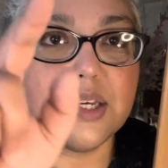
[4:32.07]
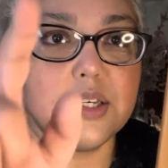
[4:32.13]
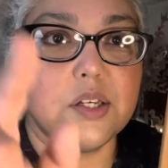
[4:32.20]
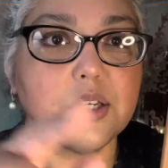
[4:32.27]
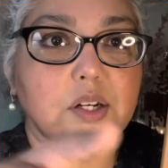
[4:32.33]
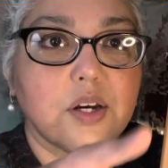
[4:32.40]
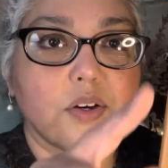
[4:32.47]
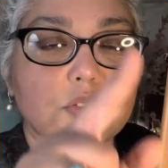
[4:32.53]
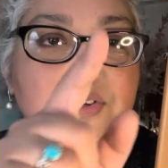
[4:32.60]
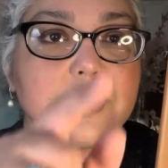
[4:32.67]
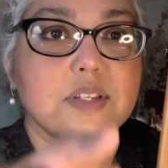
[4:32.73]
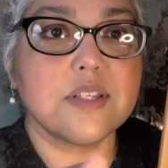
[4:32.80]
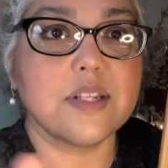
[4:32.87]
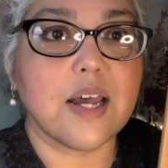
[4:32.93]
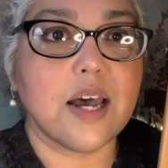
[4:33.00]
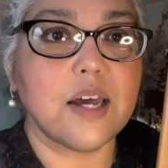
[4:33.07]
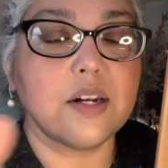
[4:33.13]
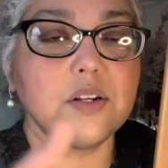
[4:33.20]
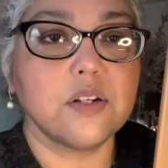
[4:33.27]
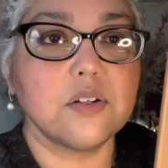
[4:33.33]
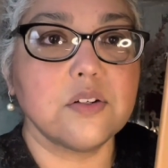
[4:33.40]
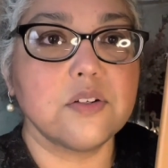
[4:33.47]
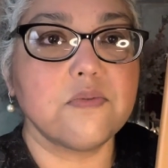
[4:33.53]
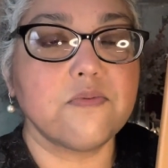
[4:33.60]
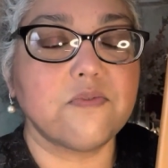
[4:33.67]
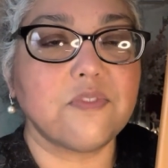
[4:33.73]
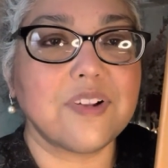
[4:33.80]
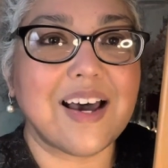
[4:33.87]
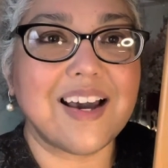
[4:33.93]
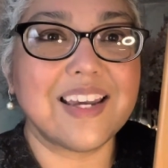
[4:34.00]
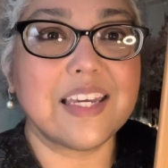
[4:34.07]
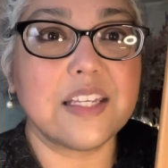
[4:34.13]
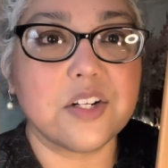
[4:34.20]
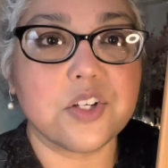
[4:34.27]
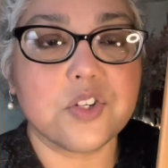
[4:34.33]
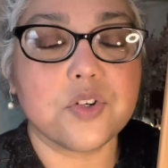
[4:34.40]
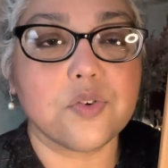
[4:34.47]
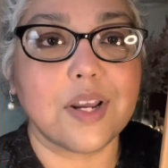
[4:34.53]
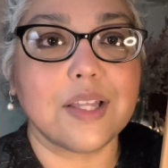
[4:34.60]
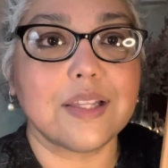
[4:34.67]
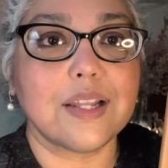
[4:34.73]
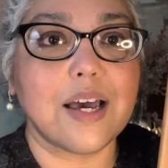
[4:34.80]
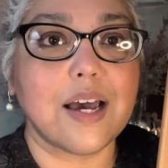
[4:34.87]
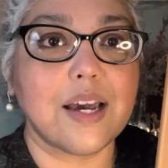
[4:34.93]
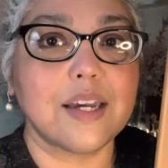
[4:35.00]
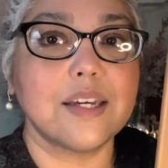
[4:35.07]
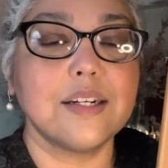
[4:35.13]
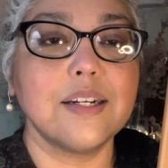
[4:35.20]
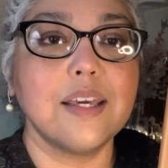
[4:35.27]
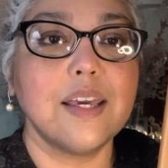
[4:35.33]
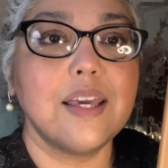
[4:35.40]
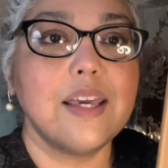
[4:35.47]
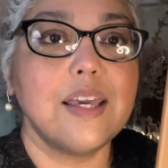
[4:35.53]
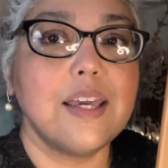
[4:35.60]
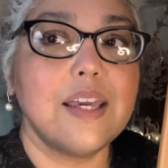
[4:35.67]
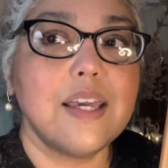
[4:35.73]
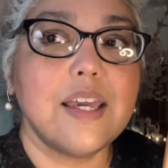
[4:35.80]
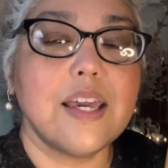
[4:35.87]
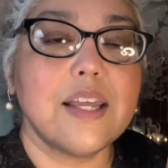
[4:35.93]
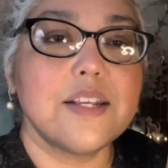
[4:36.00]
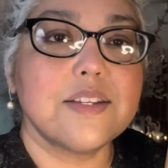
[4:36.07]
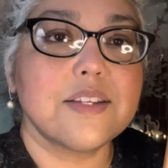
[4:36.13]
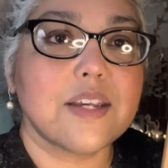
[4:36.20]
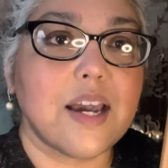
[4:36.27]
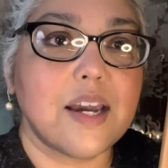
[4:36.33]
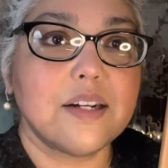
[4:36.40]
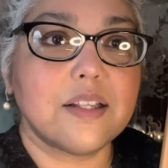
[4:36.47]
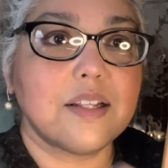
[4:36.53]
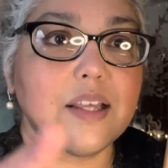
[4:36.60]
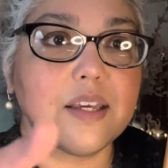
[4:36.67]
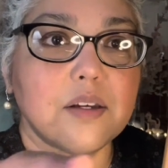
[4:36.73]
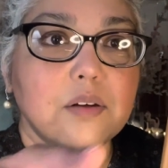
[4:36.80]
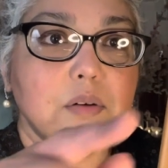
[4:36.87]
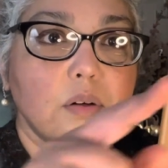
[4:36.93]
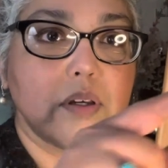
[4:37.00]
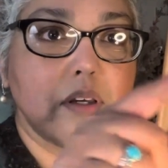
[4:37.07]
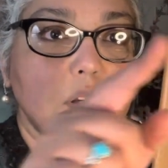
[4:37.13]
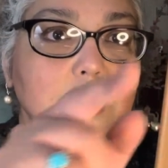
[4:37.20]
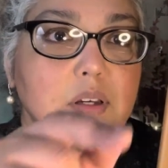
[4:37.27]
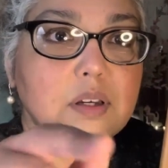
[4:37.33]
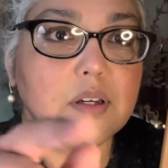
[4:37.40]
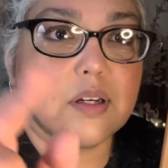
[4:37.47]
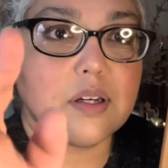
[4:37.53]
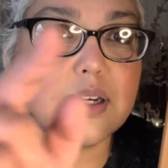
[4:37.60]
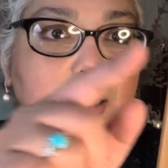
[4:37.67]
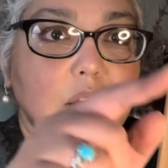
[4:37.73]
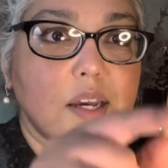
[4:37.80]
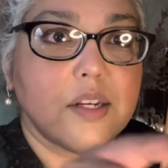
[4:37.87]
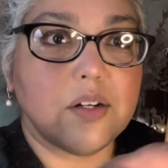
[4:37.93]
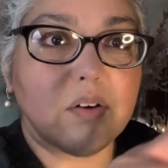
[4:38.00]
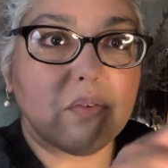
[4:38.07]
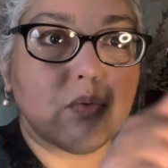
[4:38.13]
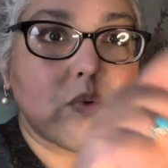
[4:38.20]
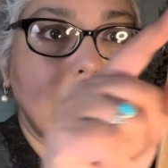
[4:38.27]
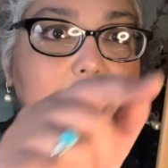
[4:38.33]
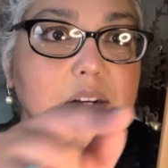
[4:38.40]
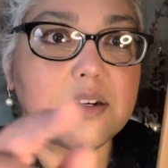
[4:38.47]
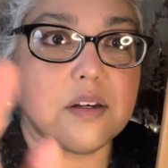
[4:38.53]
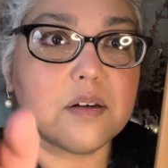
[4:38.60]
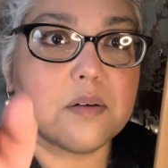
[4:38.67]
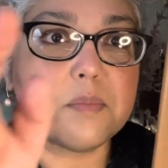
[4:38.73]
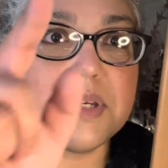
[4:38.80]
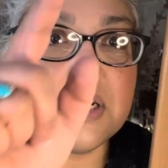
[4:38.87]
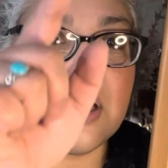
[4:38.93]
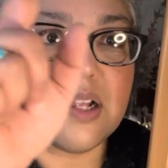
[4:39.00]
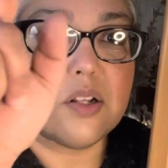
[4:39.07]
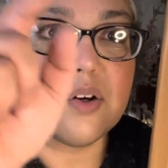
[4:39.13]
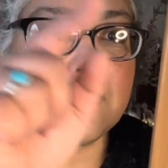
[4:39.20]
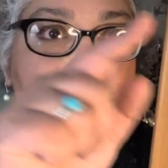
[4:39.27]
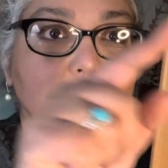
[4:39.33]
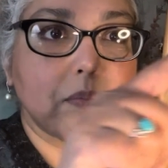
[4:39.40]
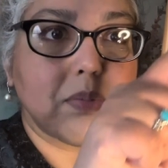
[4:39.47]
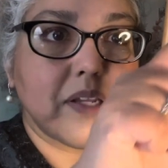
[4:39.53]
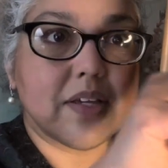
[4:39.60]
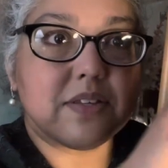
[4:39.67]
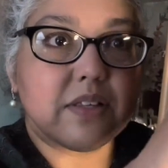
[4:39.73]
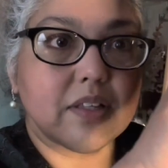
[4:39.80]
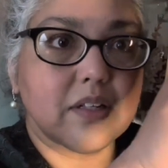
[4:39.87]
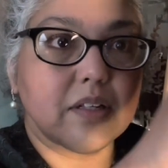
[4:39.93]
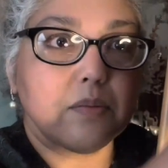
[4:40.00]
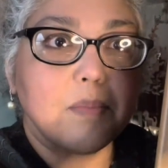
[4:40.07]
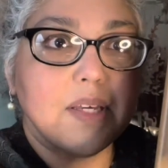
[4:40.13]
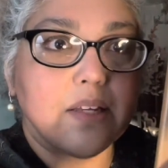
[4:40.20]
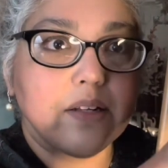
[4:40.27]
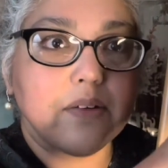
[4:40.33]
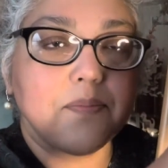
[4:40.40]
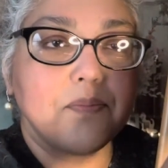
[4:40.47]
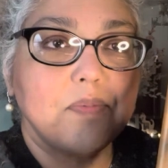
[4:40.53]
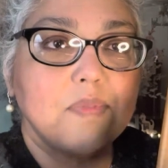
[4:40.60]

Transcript: you know, so it's not flying in a straight line. And it's kind of like, kind of random and all over the place a little bit.